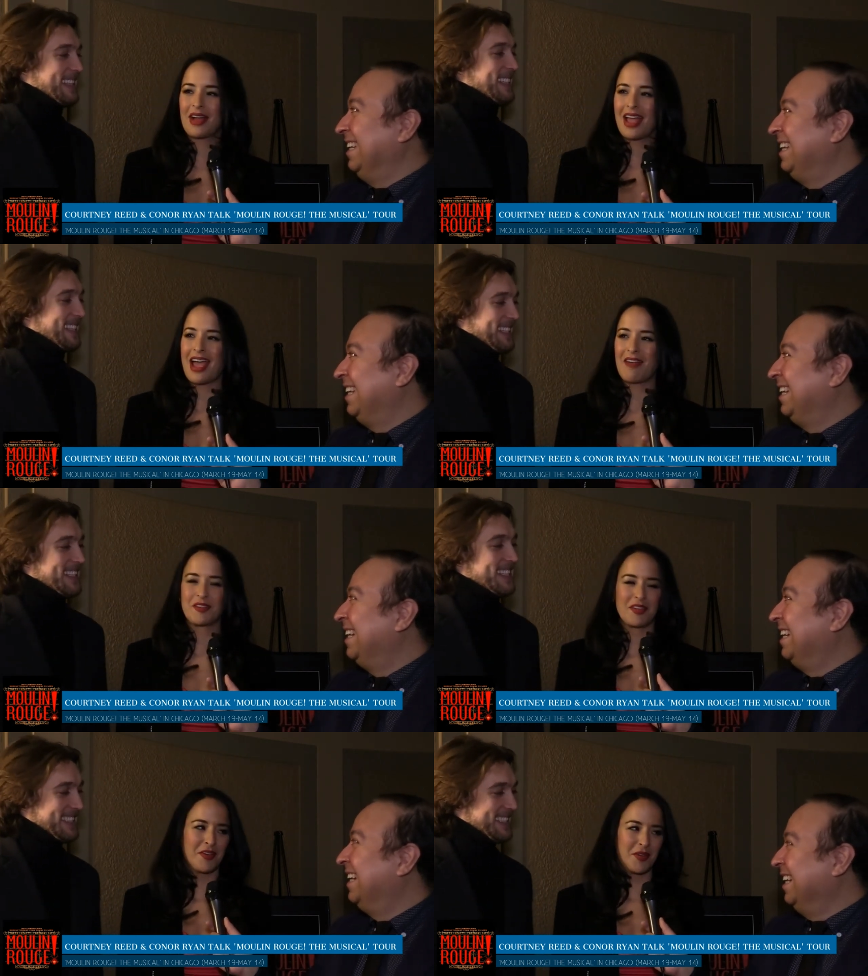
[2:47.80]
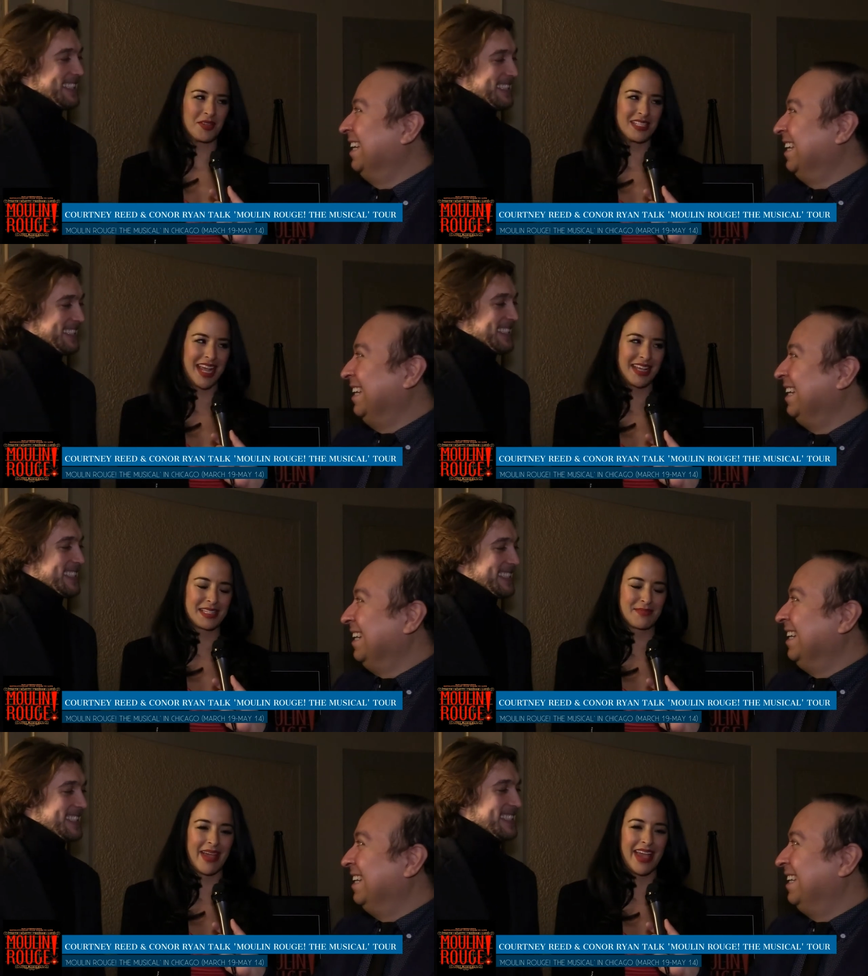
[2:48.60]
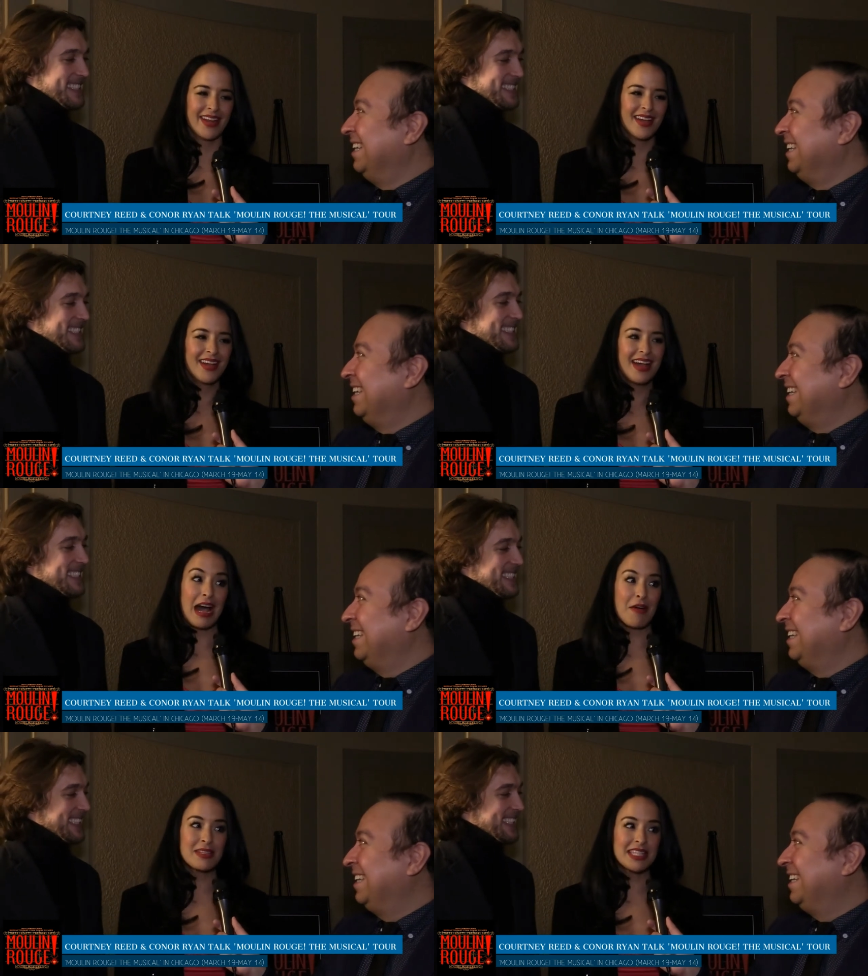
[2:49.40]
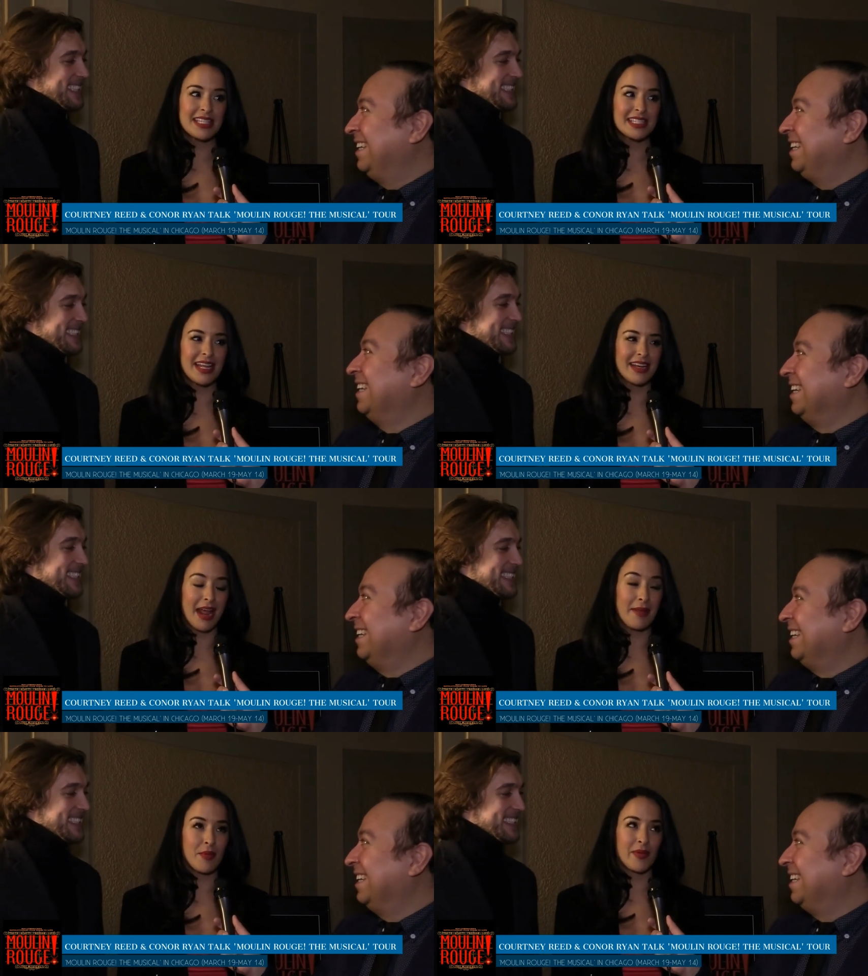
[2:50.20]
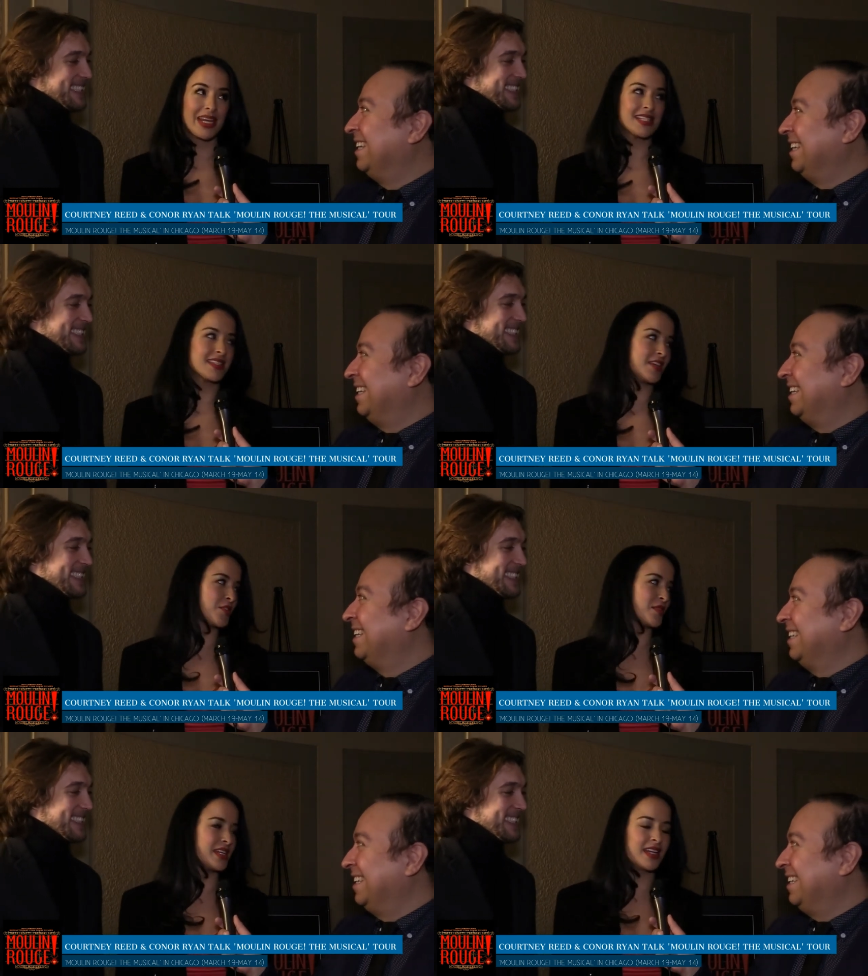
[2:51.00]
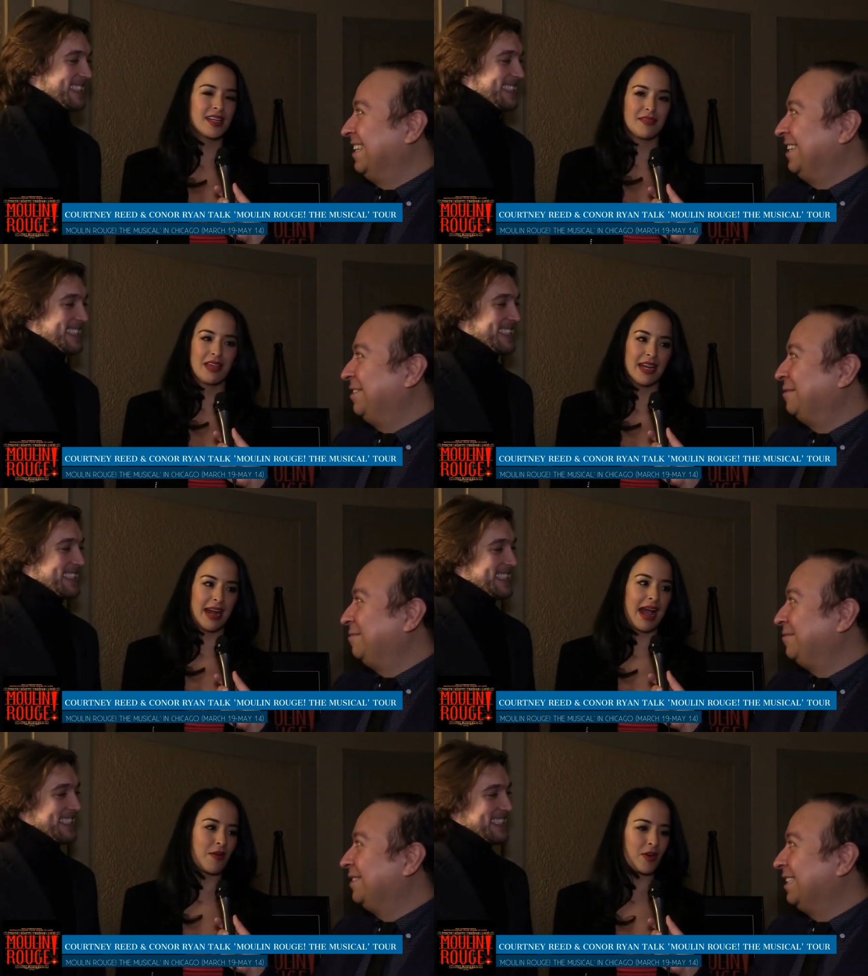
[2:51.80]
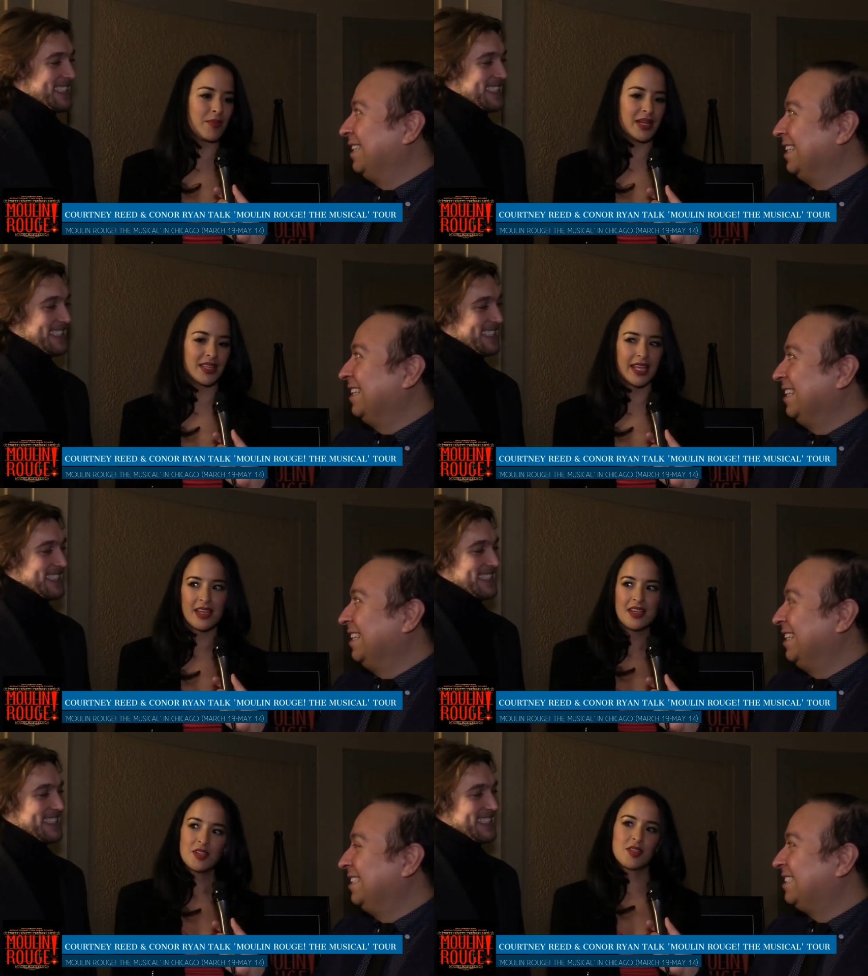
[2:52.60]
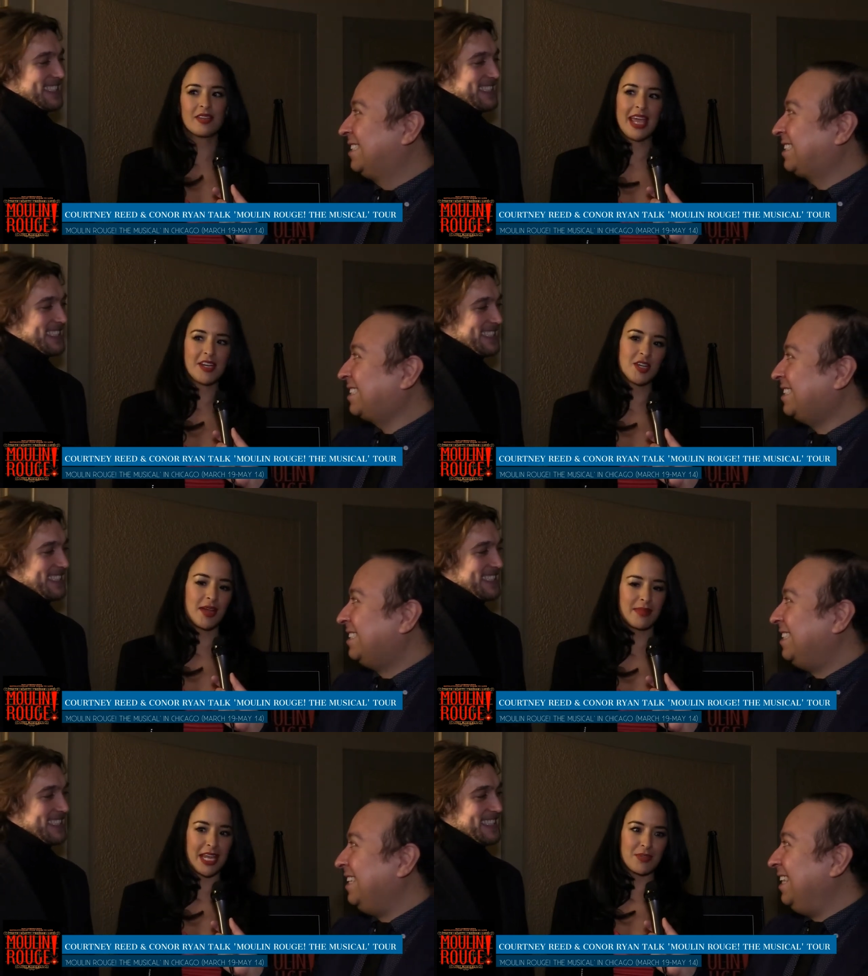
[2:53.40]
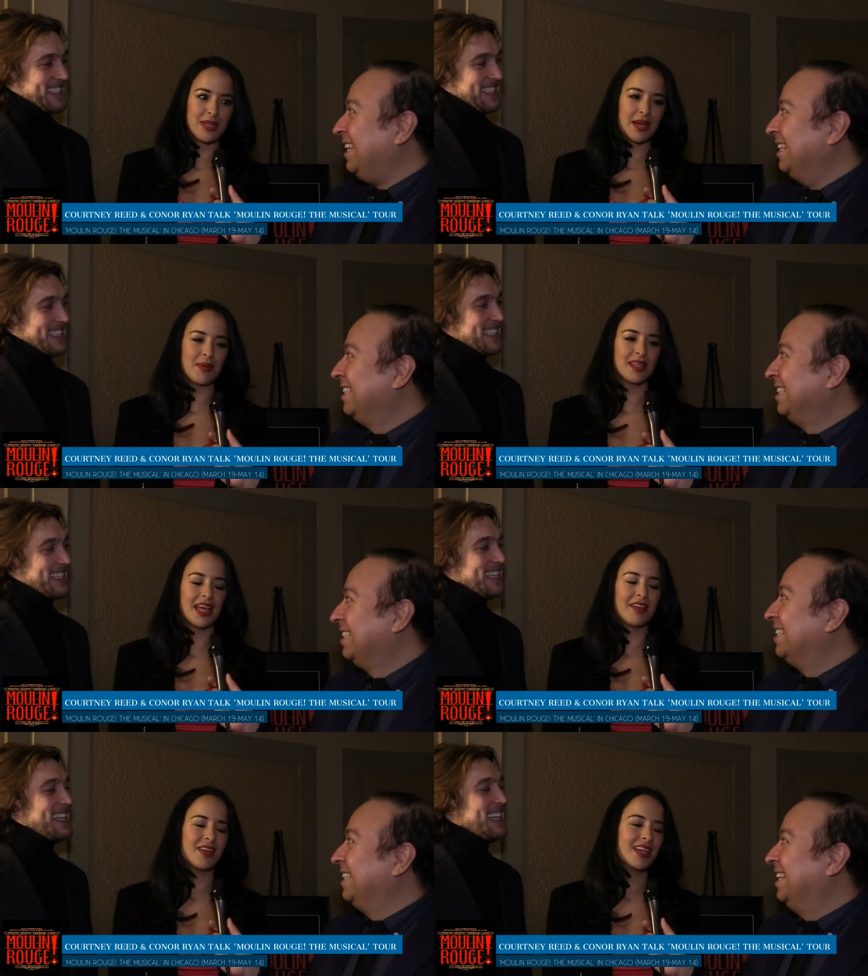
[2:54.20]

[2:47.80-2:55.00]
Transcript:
Speaker 1: after the whole day spent. How was last night? And I am only am going to see you in, in, in, an hour, but like, so catch up, catch me up on life.